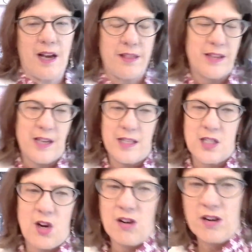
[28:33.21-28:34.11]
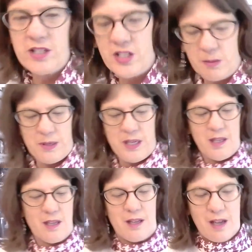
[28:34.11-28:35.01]
said, I think it's hard to
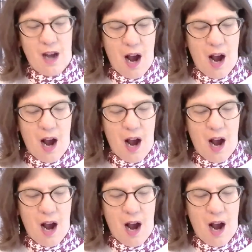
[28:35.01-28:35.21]
be,